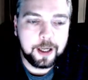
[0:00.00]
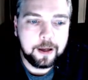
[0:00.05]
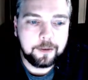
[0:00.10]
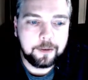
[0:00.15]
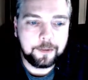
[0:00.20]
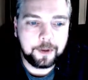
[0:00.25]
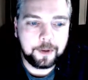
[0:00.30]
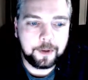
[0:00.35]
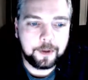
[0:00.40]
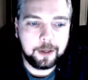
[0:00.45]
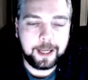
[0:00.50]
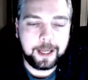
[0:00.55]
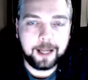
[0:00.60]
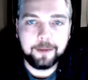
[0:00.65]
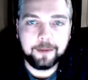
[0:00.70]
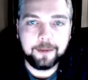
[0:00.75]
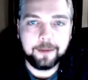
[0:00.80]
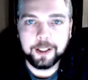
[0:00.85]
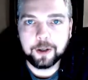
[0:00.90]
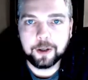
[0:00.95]
from
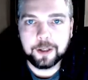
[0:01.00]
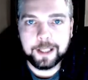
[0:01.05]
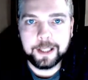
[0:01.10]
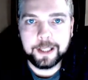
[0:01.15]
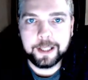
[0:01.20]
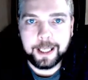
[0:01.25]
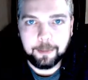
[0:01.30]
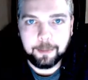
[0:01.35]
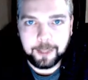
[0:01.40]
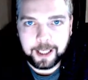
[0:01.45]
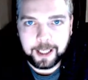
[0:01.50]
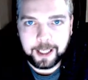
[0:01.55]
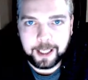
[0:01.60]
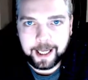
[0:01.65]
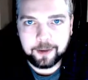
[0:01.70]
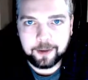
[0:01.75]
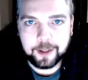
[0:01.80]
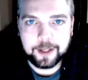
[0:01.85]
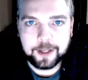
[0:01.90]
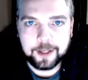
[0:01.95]
having your name and
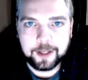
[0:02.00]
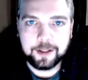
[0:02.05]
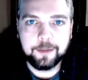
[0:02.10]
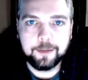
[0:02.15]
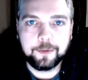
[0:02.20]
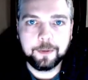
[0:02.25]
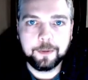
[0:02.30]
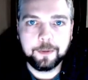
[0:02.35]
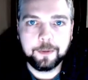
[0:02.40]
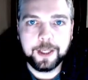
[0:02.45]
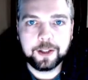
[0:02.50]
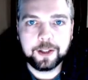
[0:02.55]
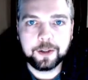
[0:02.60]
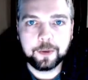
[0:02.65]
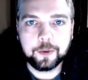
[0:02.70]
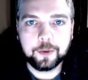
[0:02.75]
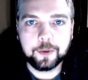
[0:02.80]
address and information